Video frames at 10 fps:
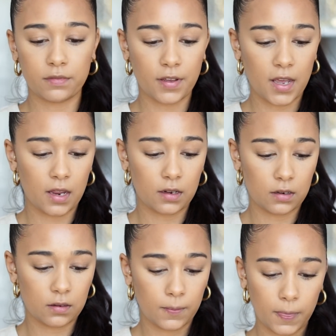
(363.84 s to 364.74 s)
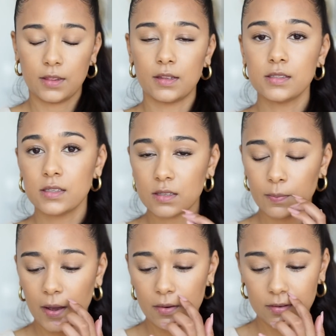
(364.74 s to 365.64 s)
fan. This is the
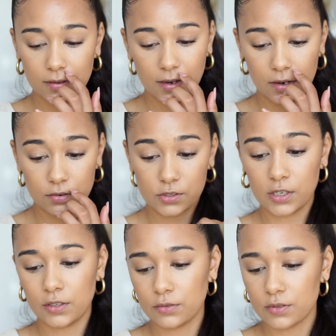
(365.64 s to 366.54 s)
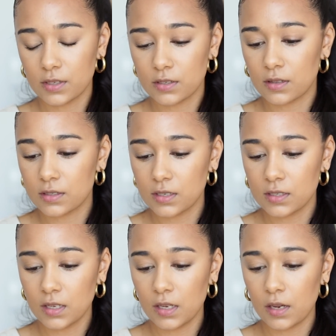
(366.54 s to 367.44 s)
powder that I usually use. This is
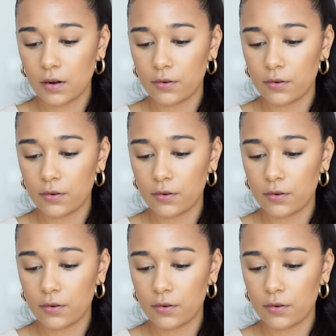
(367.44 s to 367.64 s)
the